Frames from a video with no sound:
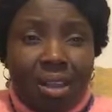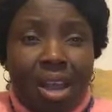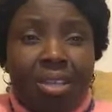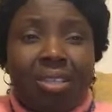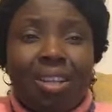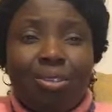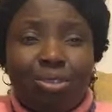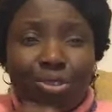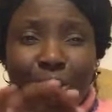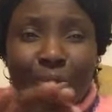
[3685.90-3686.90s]
And he said you
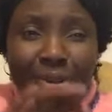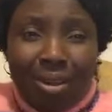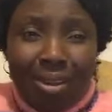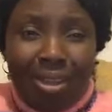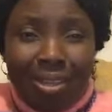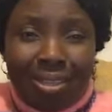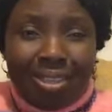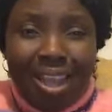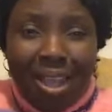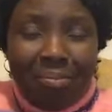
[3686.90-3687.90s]
should not worry. In his
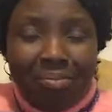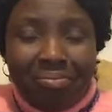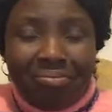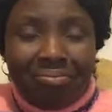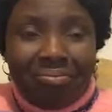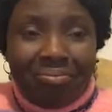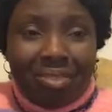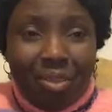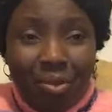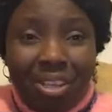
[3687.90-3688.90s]
time,
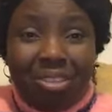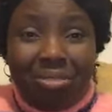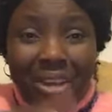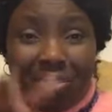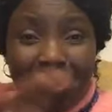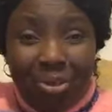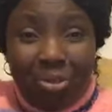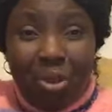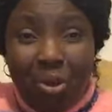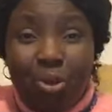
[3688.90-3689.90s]
when he's ready for you,
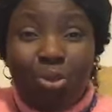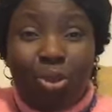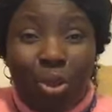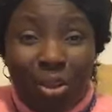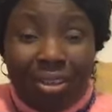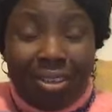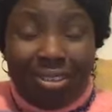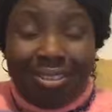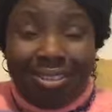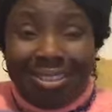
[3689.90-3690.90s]
your own tongue,
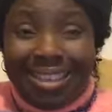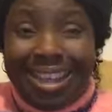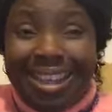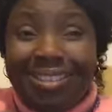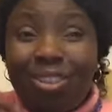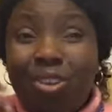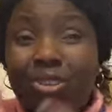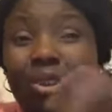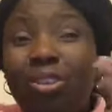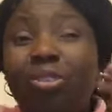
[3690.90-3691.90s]
the kind, your
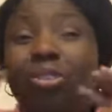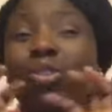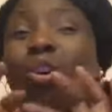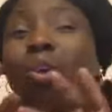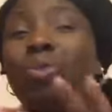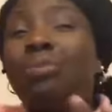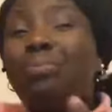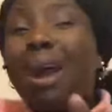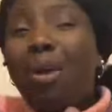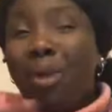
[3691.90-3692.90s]
tongue is going to come with
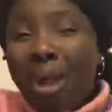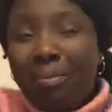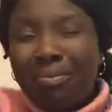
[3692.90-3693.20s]
power.